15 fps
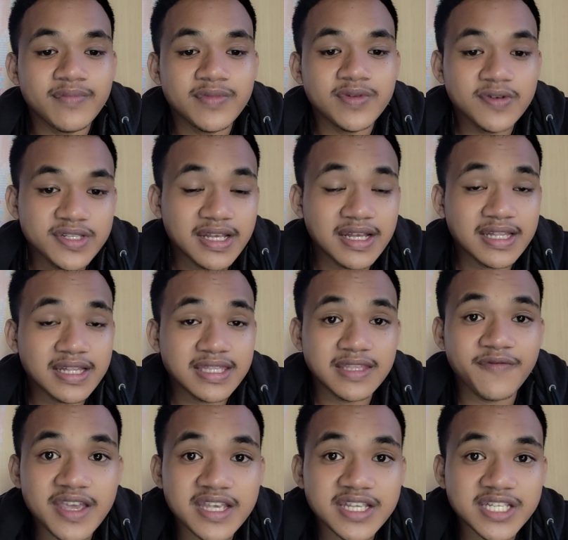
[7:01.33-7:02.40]
used at the
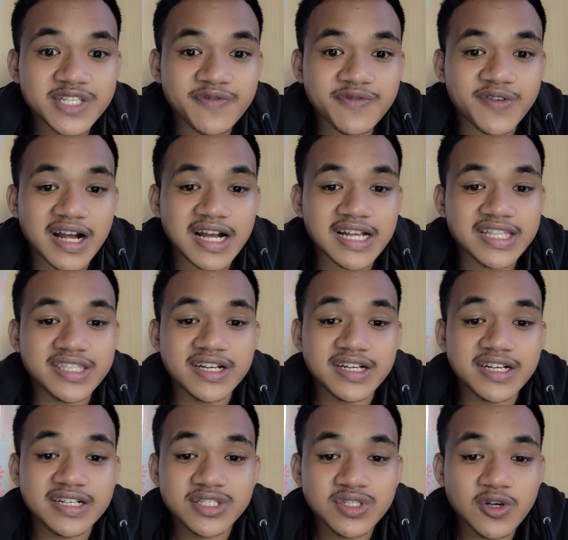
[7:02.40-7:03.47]
base for
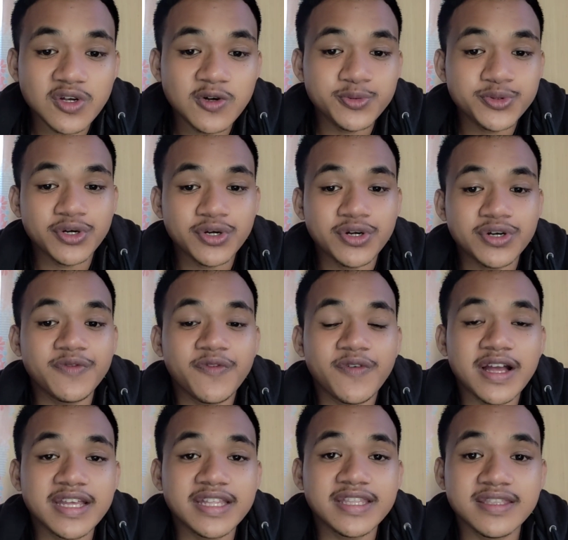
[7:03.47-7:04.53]
other soaps or
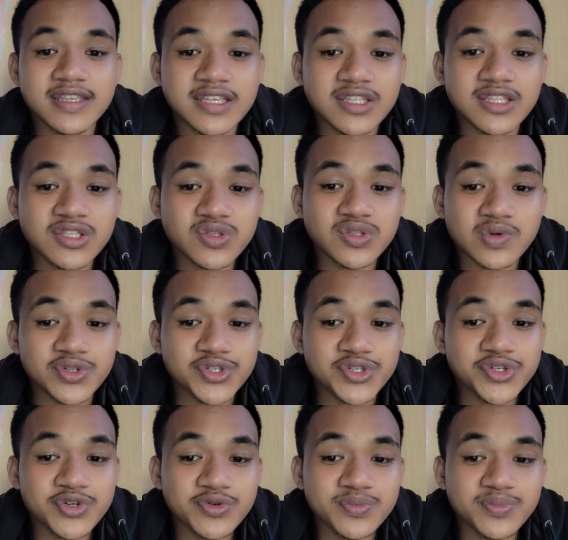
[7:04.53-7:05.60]
refined into
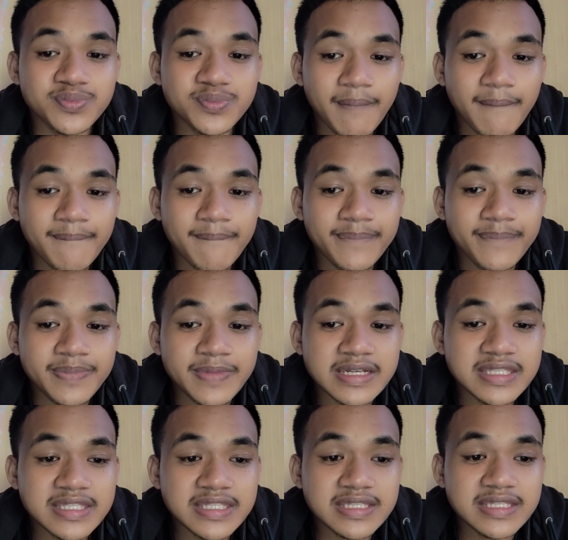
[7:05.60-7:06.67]
consume.
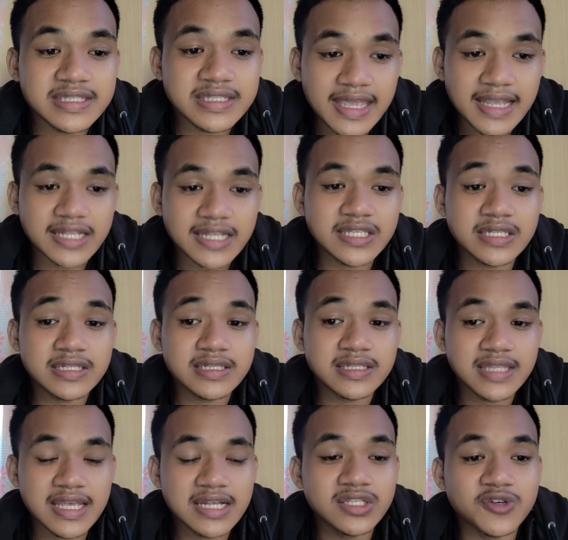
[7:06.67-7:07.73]
Thick
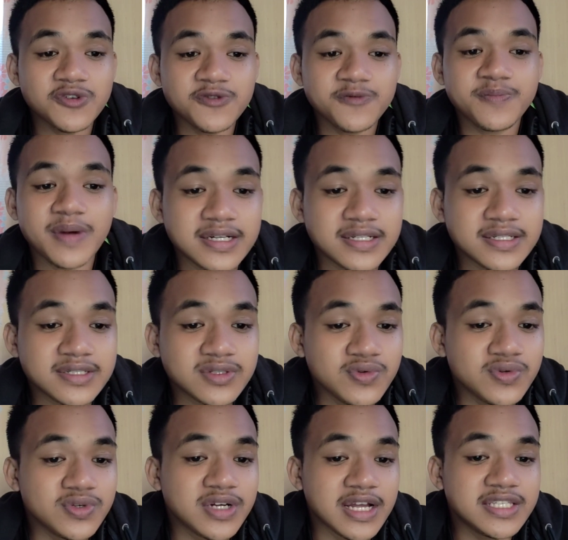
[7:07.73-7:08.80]
soap are
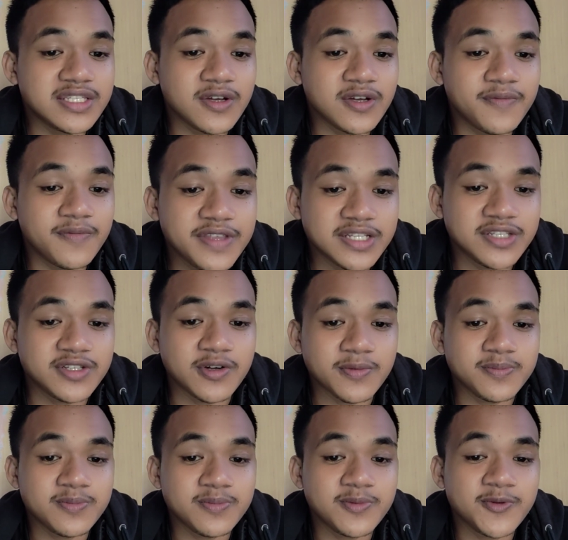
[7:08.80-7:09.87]
two kinds of thick soap,
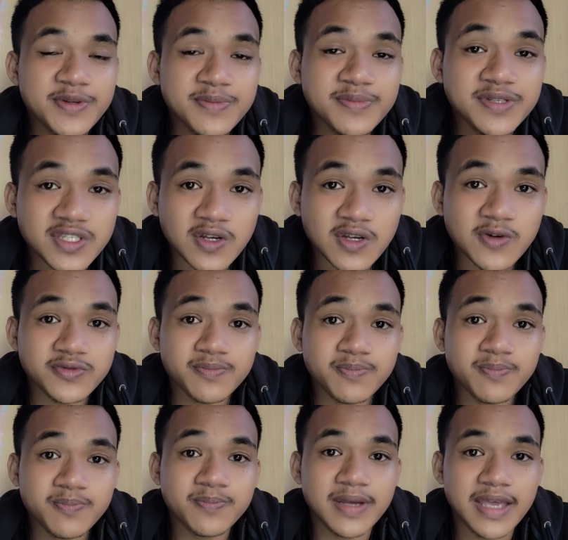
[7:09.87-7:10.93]
cream soap
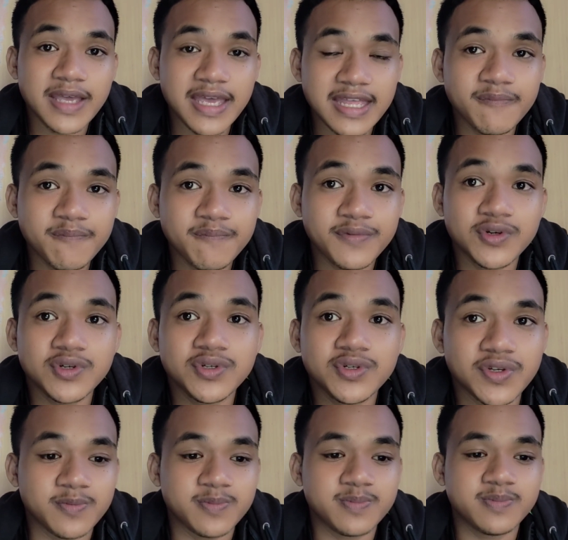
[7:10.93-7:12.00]
and pure
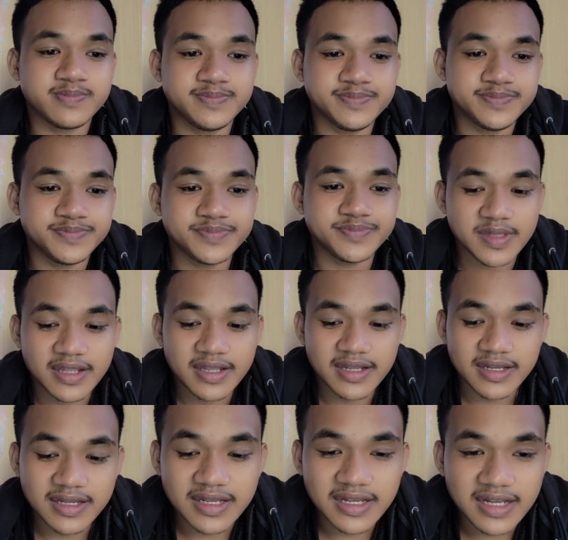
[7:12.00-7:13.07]
soap.
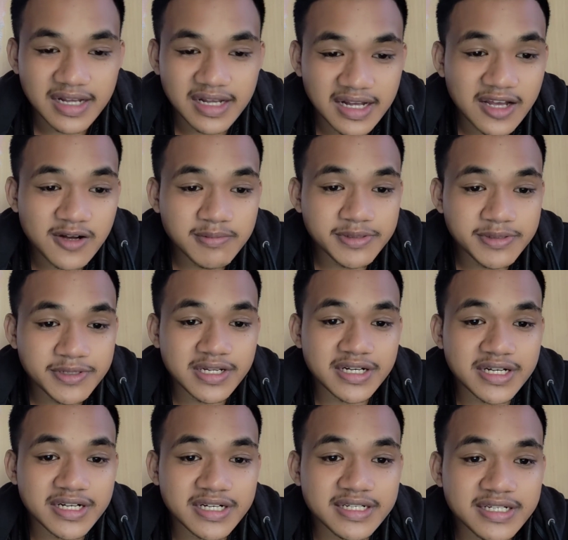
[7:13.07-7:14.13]
I also
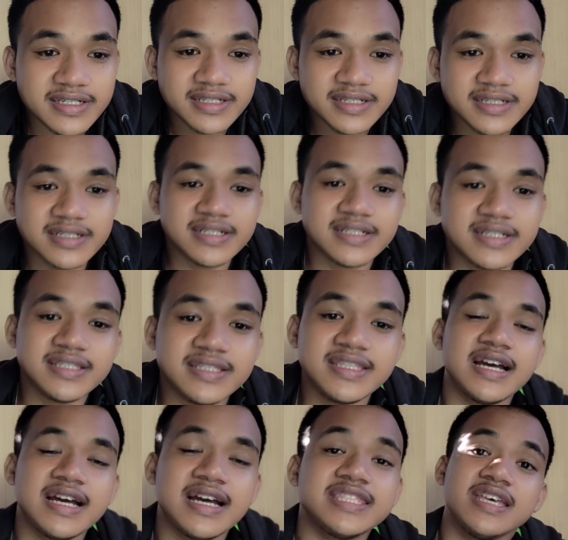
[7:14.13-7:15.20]
learned
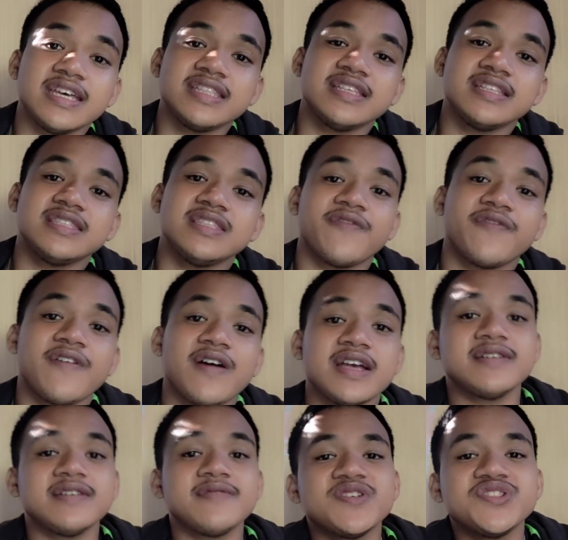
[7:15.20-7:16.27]
that
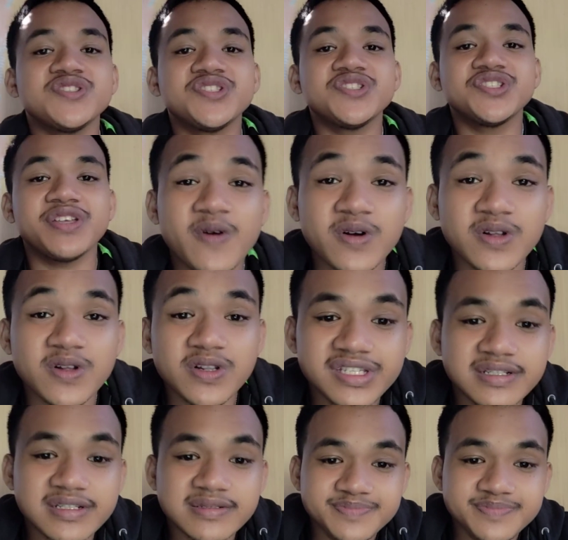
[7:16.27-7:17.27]
identifying vegetables.